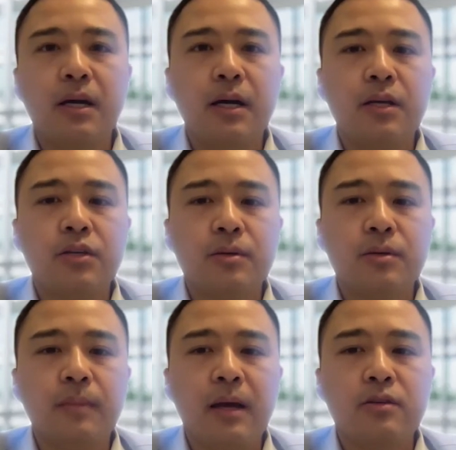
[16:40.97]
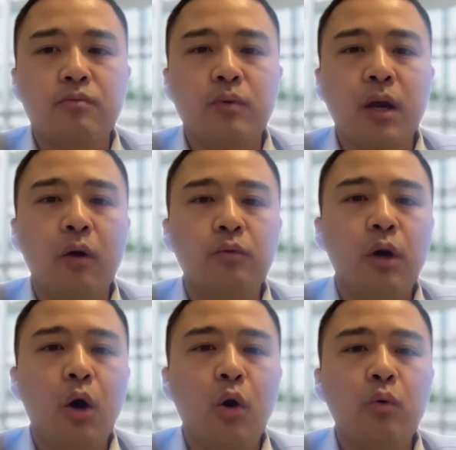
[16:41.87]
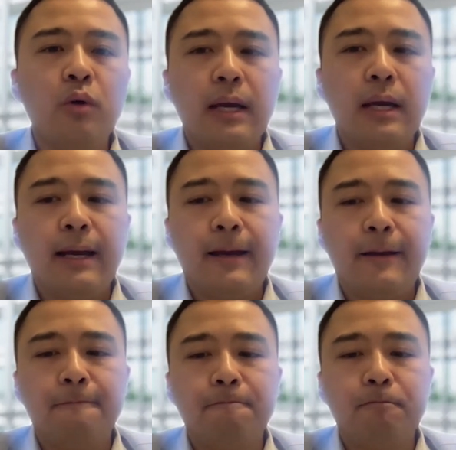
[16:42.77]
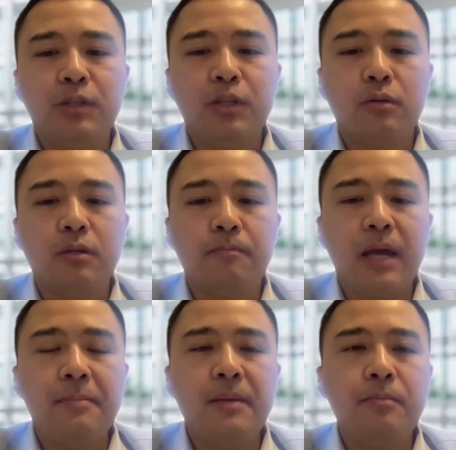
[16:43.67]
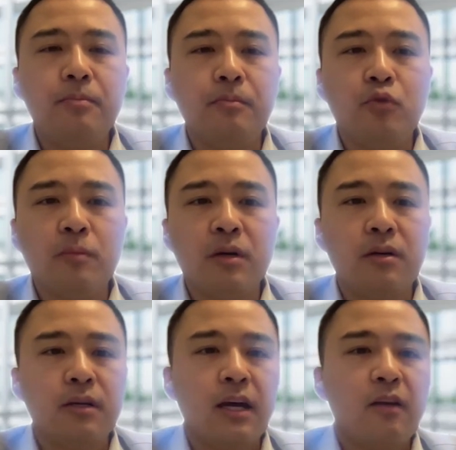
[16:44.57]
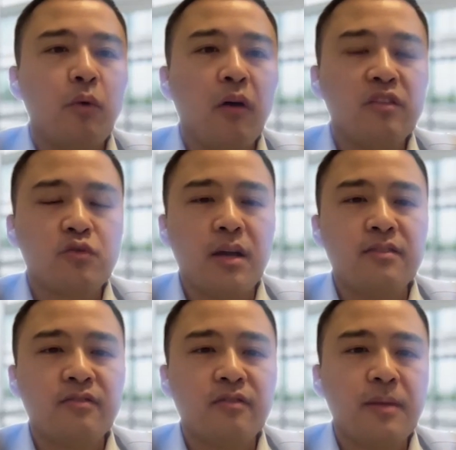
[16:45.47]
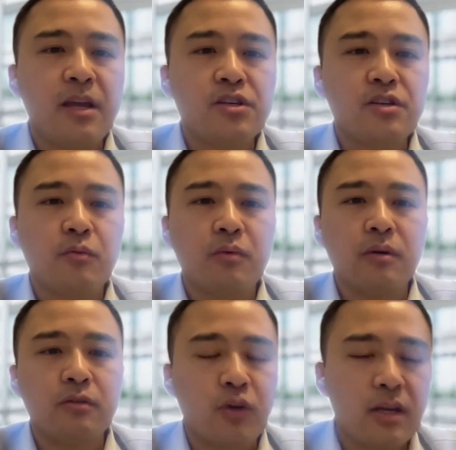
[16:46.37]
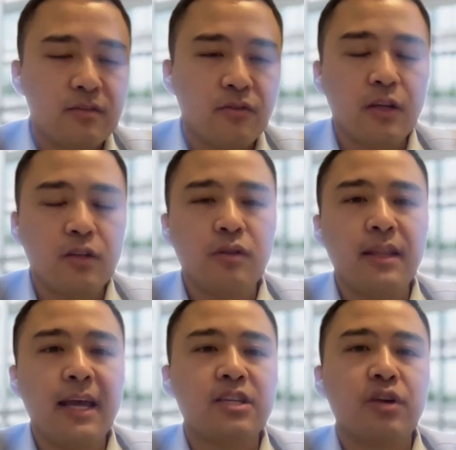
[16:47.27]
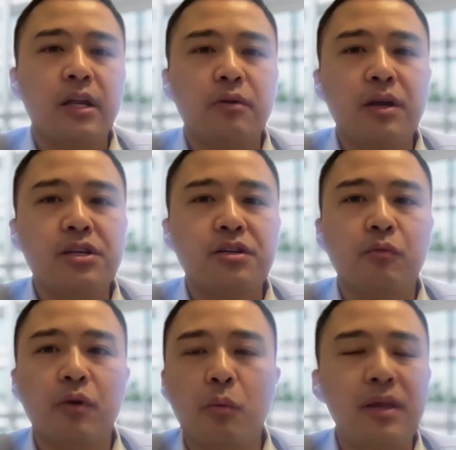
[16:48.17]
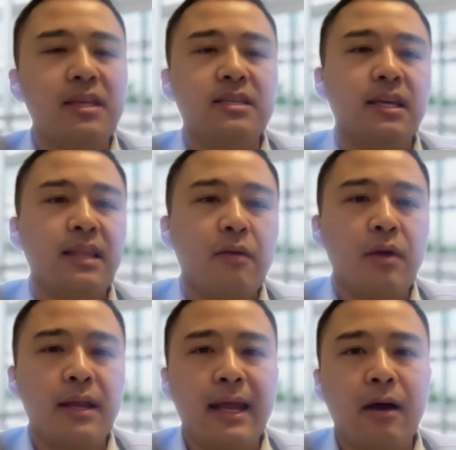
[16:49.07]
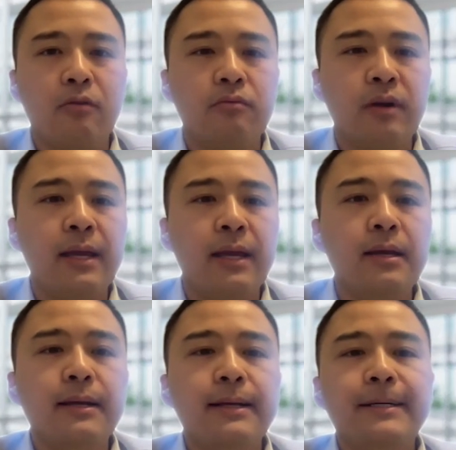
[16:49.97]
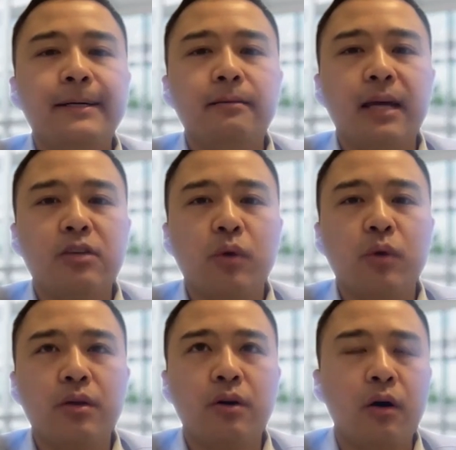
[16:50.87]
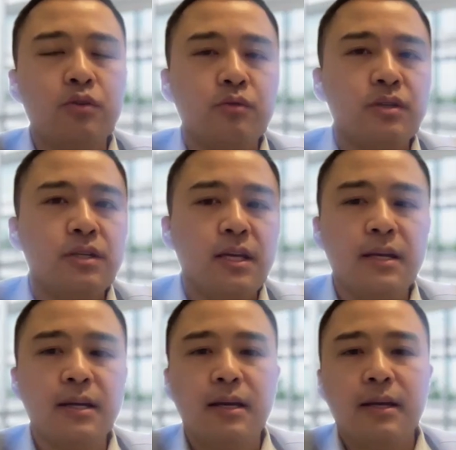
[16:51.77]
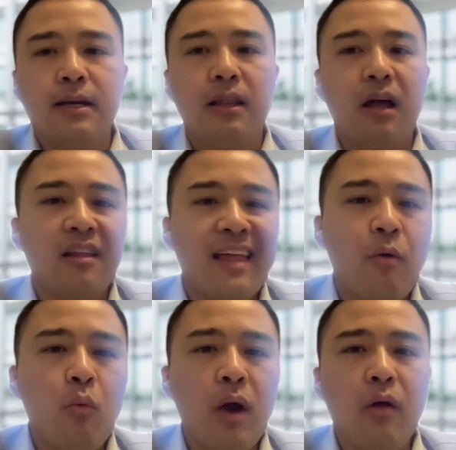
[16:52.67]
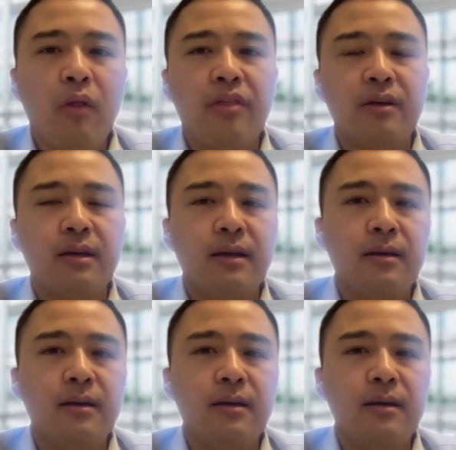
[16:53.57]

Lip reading: Because as we all know, the baby boomer kind of wealth transformation, transferring to the next generation, we're witnessing that right now, right? That's why you're also seeing a lot of that wealth,